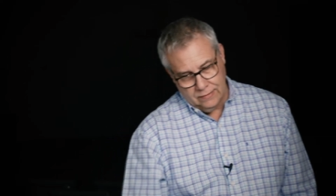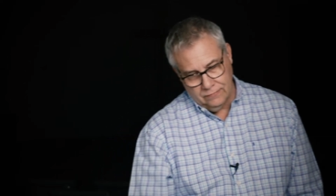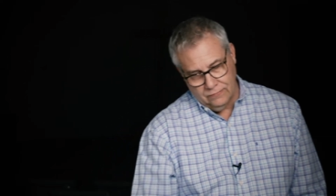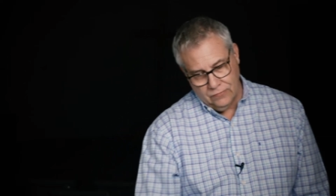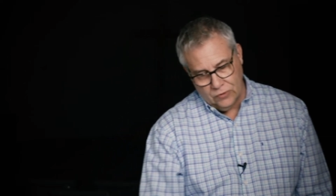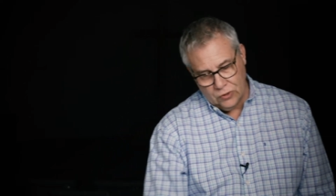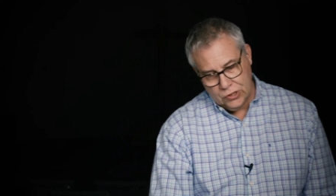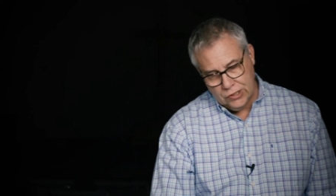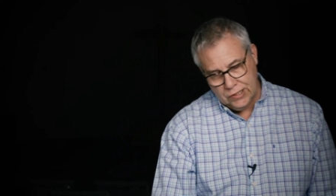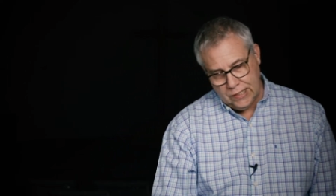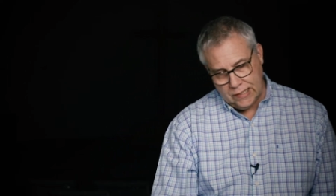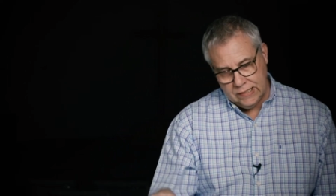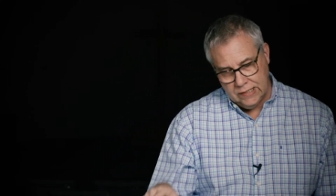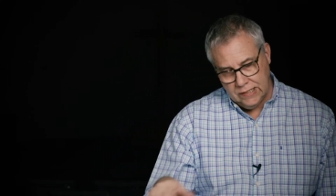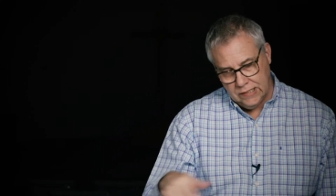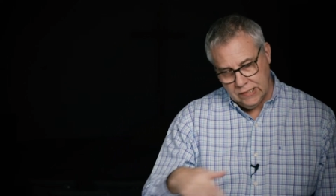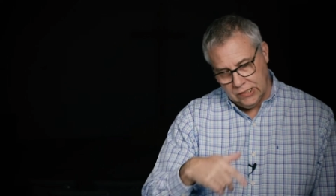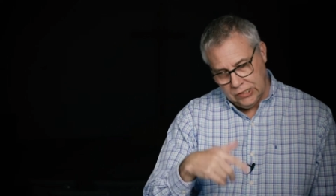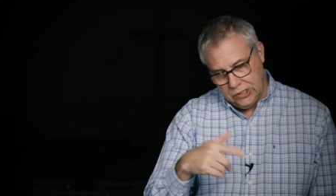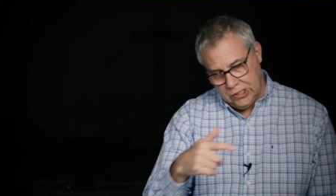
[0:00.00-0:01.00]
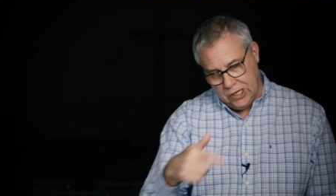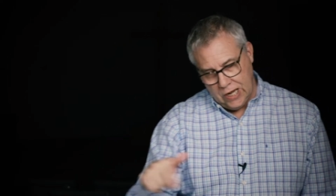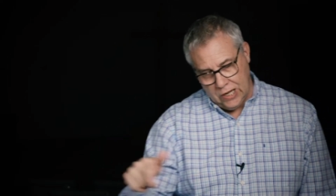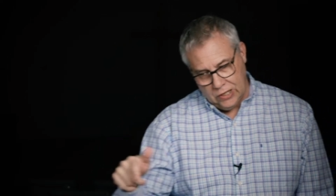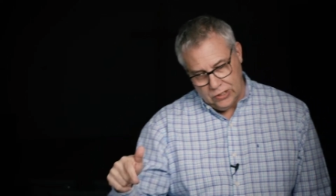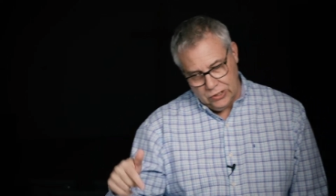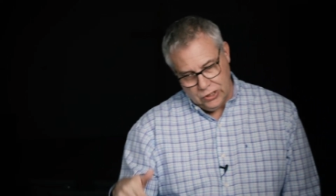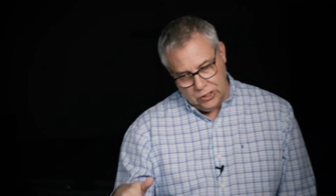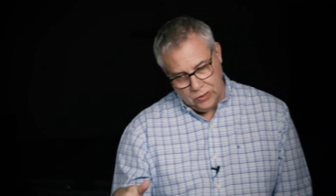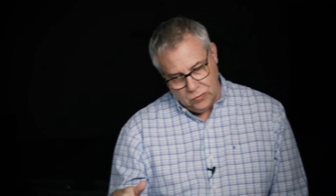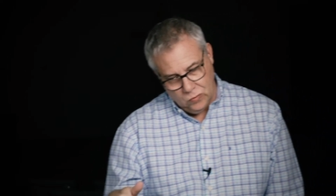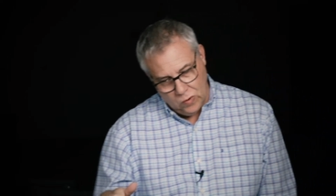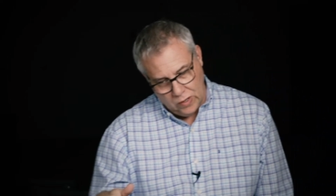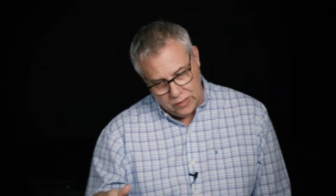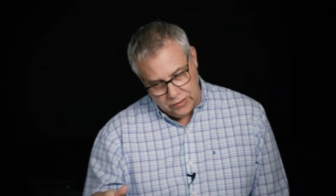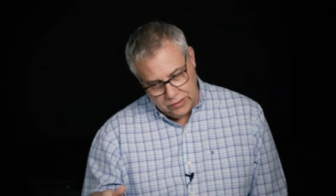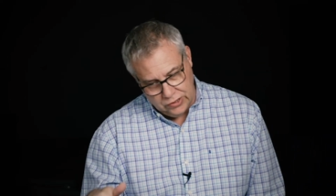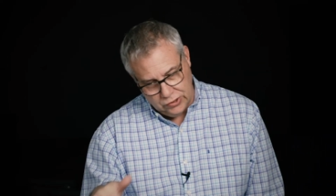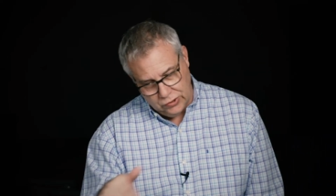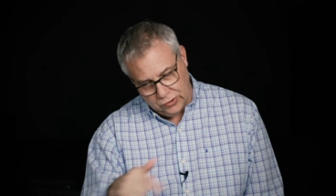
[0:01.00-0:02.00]
Verse 6 is a challenging
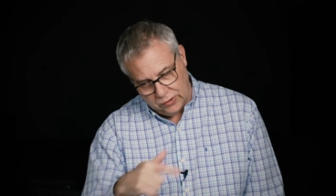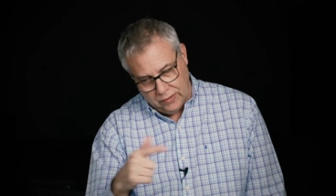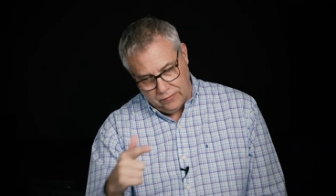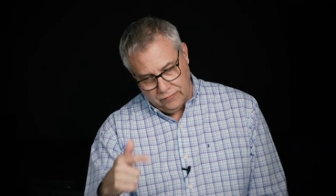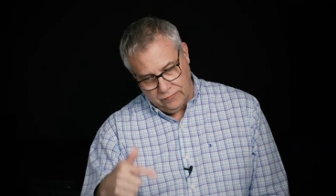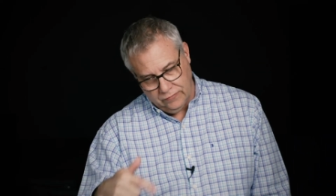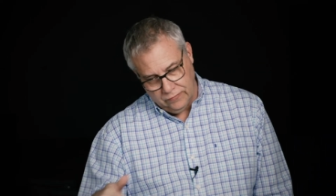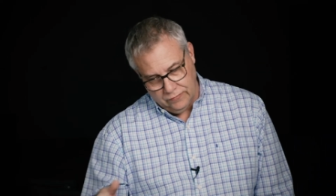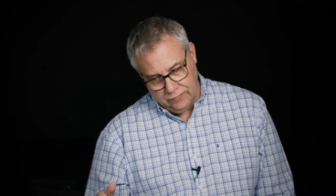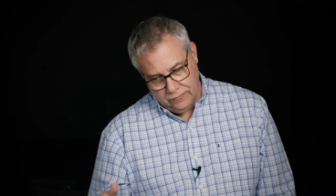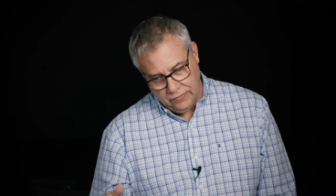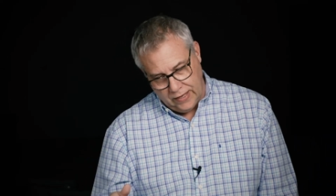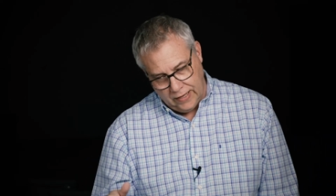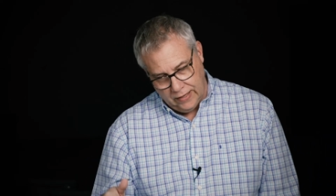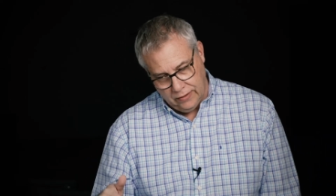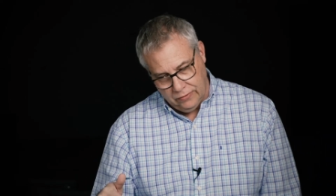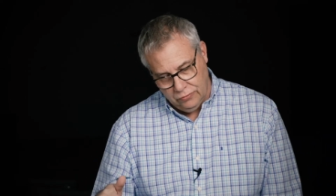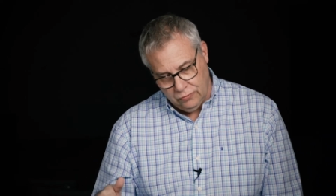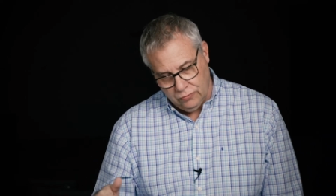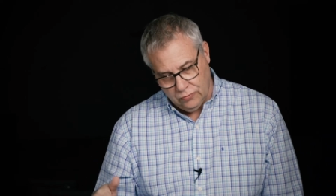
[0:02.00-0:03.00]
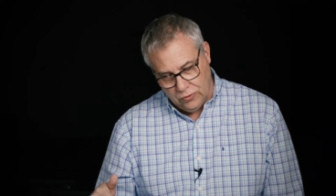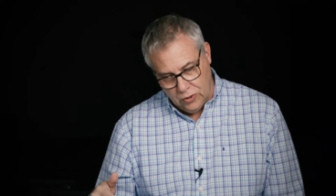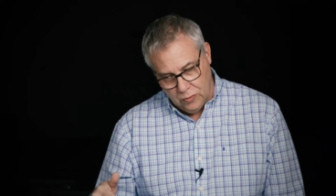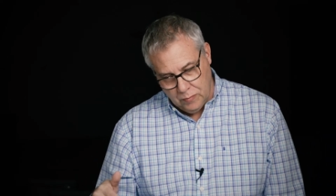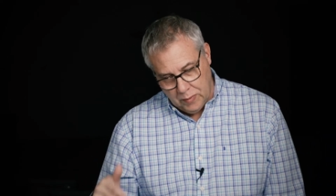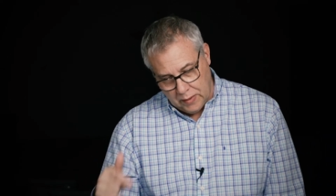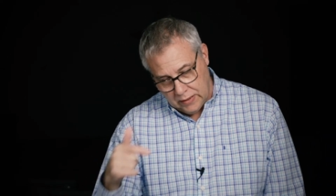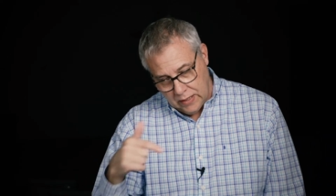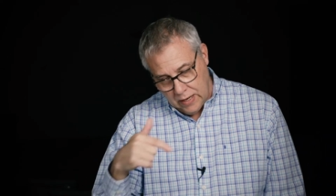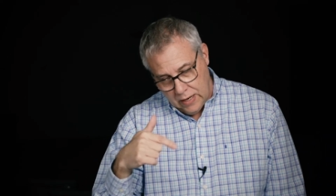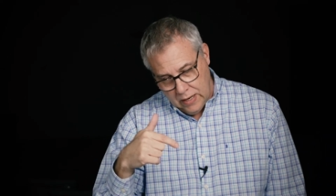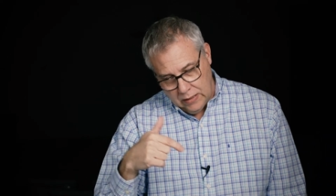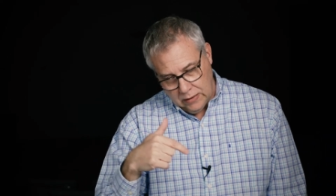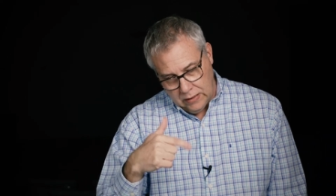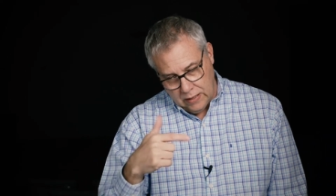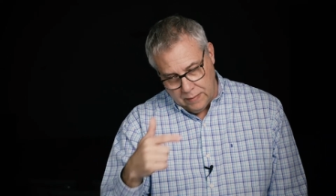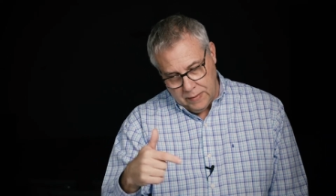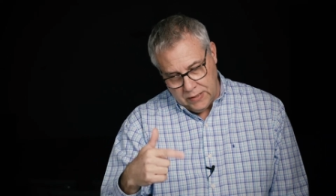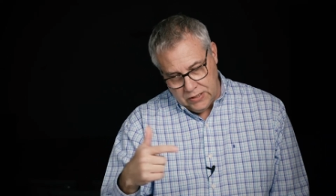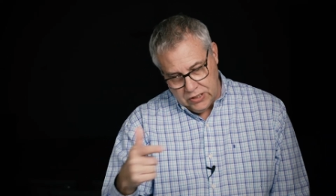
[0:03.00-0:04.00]
one to sort of think through, but
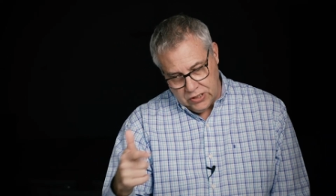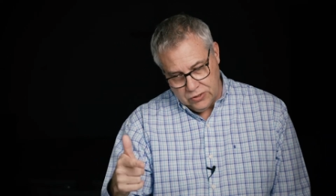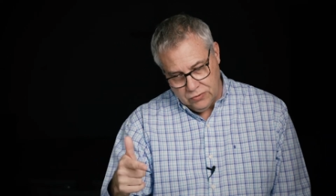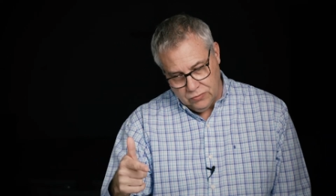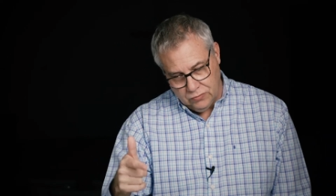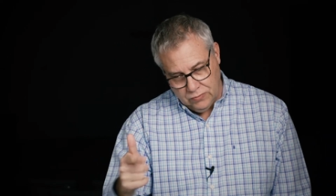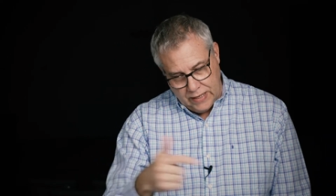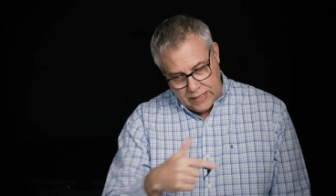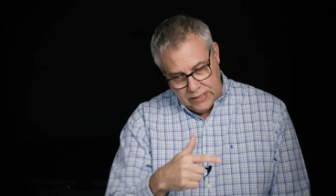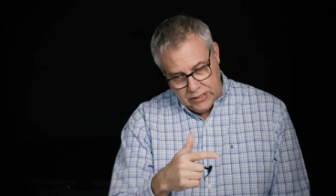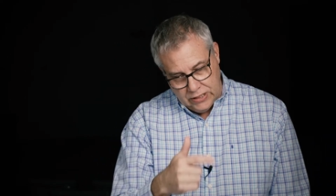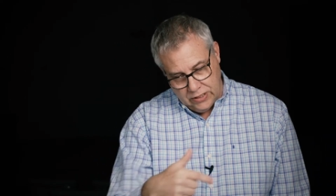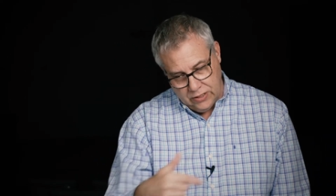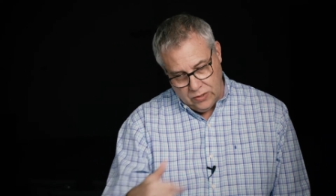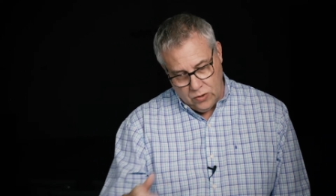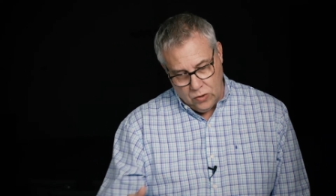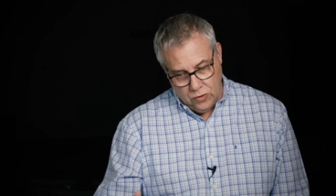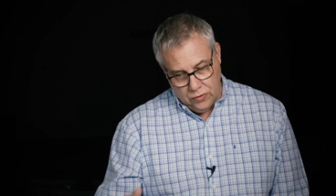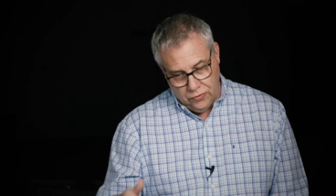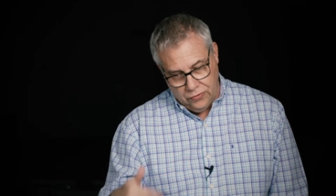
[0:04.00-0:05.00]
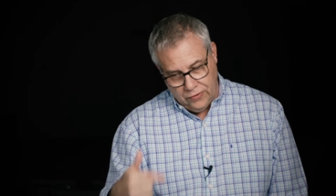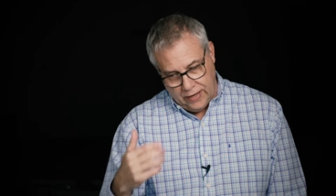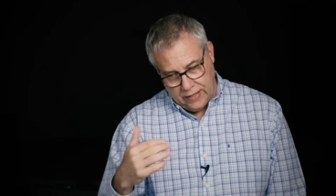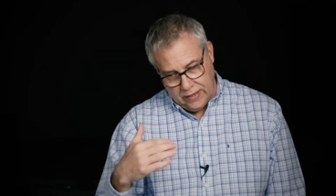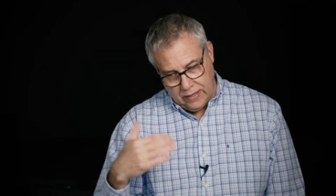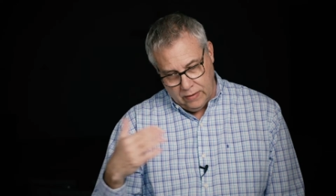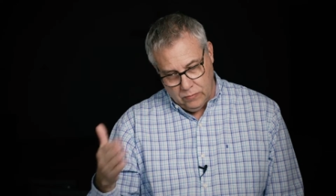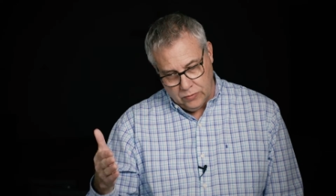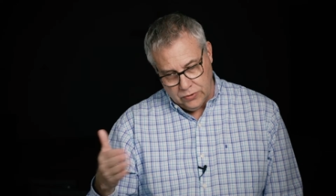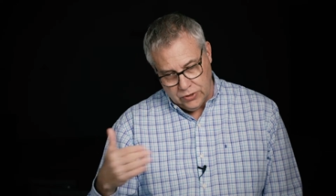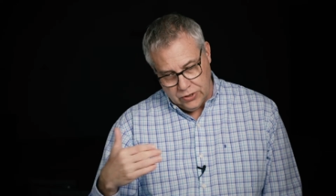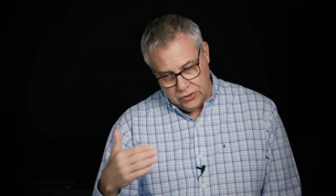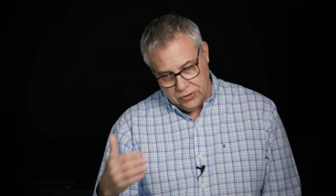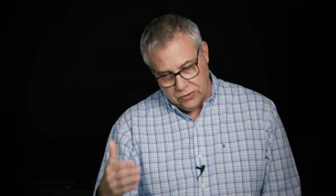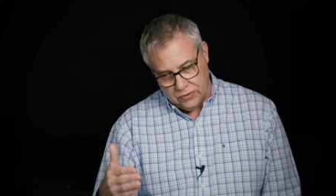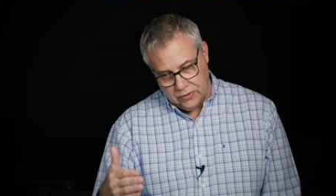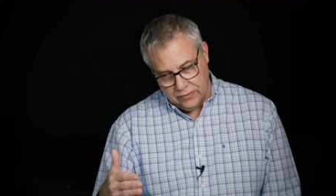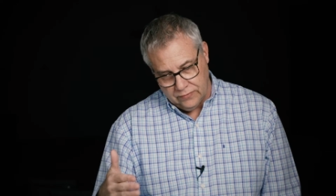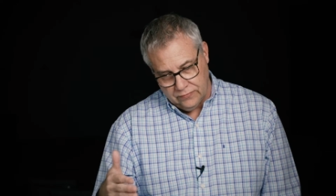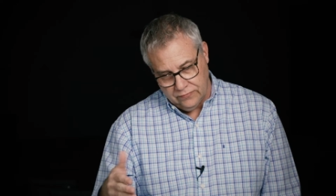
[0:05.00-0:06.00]
let me just read you the whole thing and then we'll just
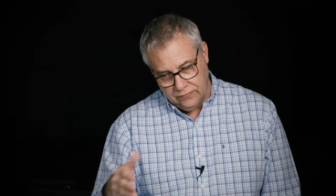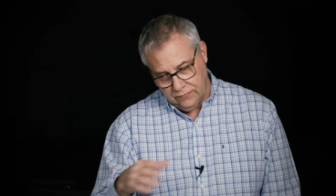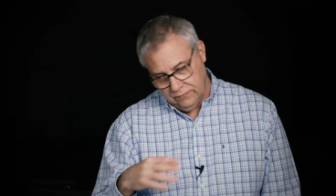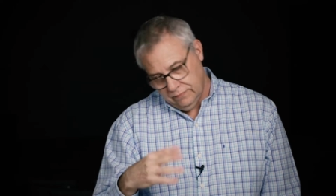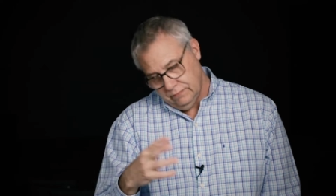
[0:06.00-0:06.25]
sort of